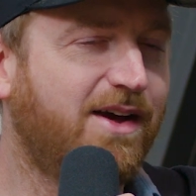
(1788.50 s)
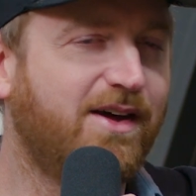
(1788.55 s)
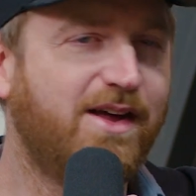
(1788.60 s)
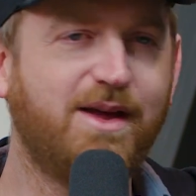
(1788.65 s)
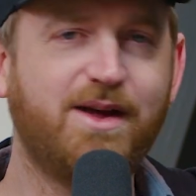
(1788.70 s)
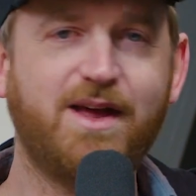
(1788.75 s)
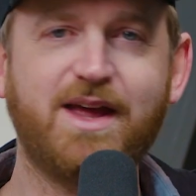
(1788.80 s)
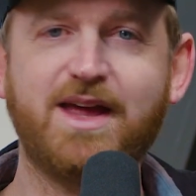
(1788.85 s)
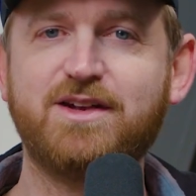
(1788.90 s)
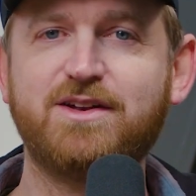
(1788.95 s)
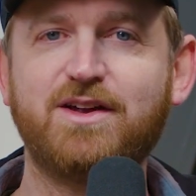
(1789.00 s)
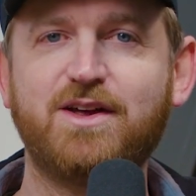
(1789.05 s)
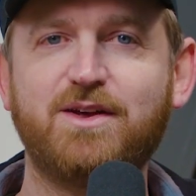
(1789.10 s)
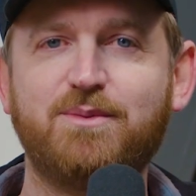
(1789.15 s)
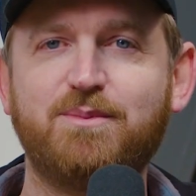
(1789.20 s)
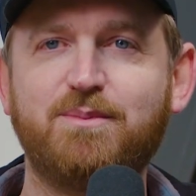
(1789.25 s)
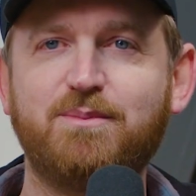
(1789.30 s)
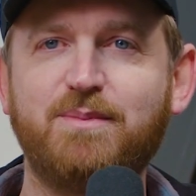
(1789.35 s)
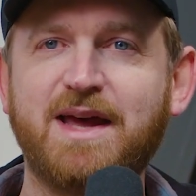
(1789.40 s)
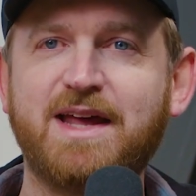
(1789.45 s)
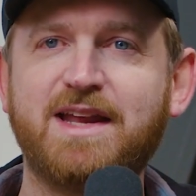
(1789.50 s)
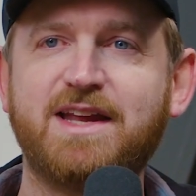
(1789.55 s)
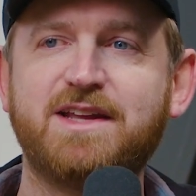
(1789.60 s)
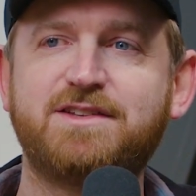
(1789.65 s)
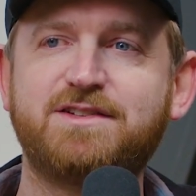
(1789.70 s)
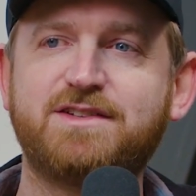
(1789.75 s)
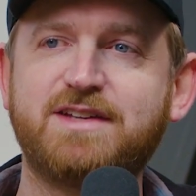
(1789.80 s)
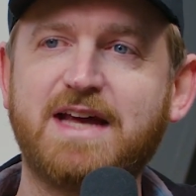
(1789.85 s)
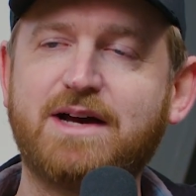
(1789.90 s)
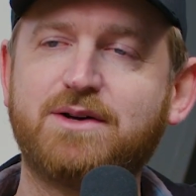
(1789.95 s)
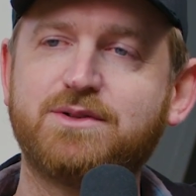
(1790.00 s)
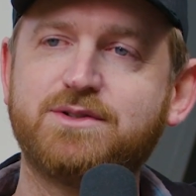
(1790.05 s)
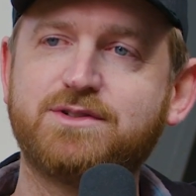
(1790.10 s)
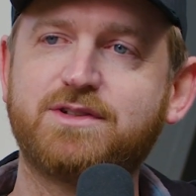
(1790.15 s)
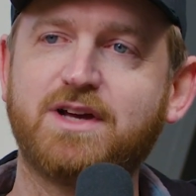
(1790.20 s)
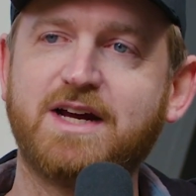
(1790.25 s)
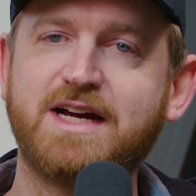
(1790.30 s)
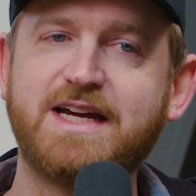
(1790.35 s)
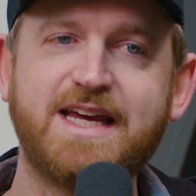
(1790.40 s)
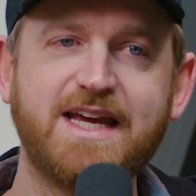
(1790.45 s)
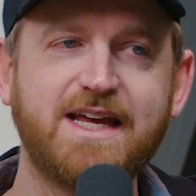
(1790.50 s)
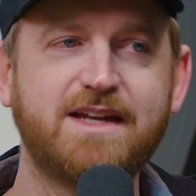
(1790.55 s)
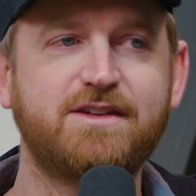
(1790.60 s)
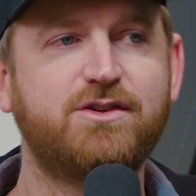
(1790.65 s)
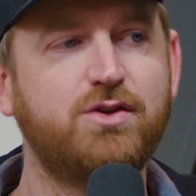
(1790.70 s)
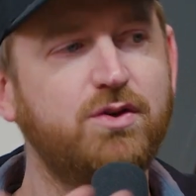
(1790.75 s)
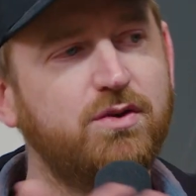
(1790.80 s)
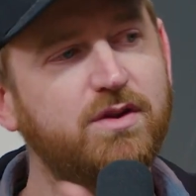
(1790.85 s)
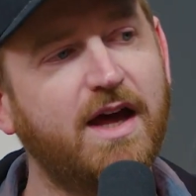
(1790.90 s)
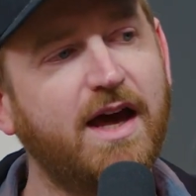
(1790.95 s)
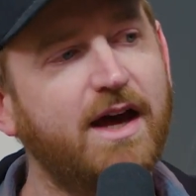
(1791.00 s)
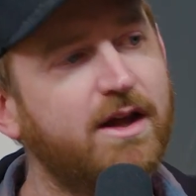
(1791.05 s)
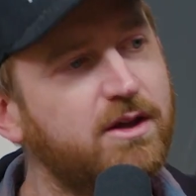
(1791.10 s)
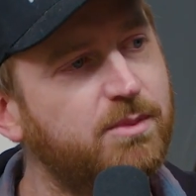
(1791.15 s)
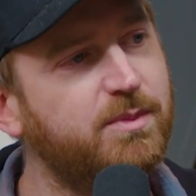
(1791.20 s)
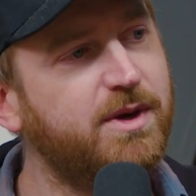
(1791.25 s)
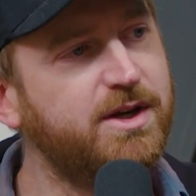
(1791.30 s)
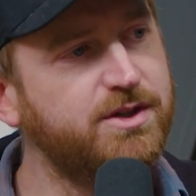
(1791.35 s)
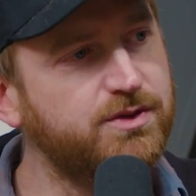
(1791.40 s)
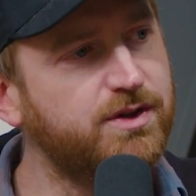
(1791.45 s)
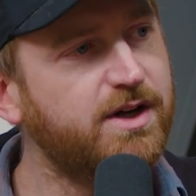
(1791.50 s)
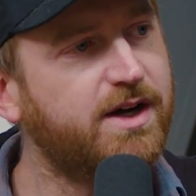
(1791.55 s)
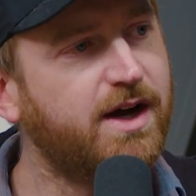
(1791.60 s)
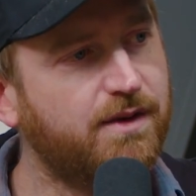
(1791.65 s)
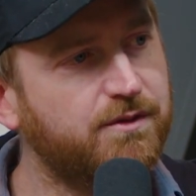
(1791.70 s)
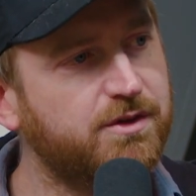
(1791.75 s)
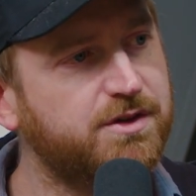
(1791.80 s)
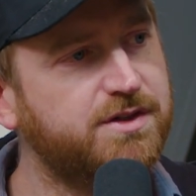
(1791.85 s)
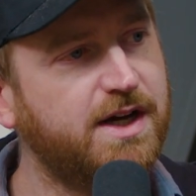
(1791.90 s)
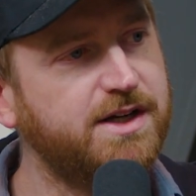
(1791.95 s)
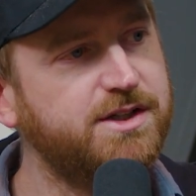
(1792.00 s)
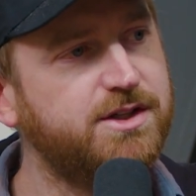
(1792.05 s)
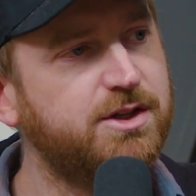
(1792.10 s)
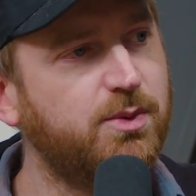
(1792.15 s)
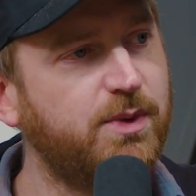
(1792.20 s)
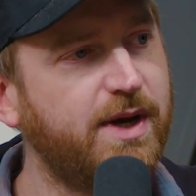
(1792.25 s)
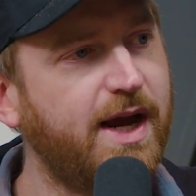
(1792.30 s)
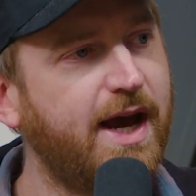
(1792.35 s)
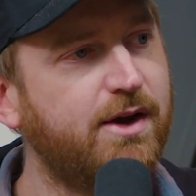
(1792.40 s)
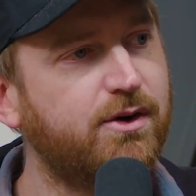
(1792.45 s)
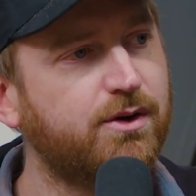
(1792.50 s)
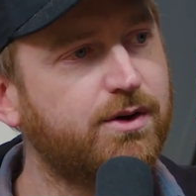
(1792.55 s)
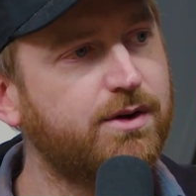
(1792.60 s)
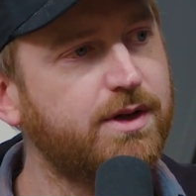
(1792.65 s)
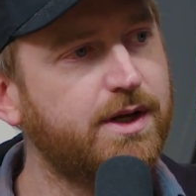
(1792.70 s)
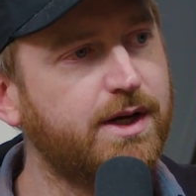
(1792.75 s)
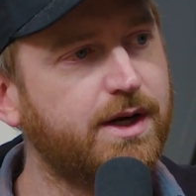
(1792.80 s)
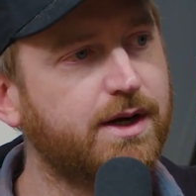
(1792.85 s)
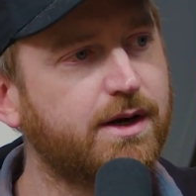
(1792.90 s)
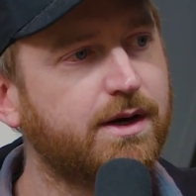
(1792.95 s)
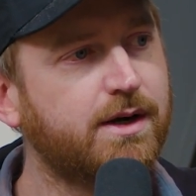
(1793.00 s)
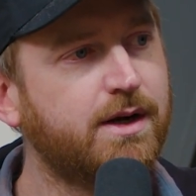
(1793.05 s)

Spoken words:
and man, it sounds, again, to the elementary conversation that we had earlier.